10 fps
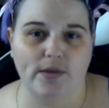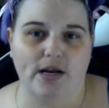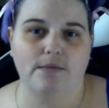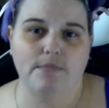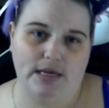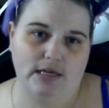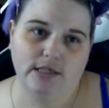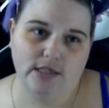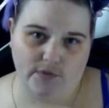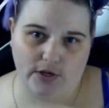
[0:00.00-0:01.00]
that I'm making
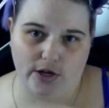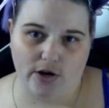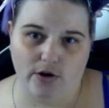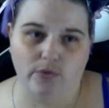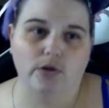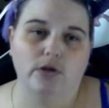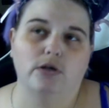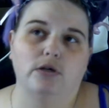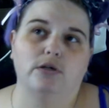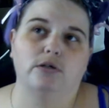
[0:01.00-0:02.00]
this video
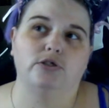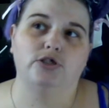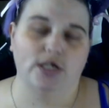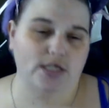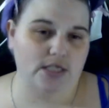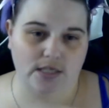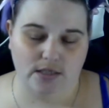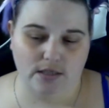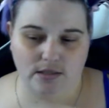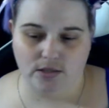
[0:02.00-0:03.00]
just
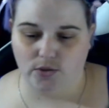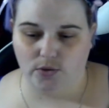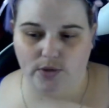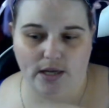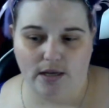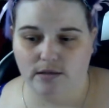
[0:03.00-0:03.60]
to get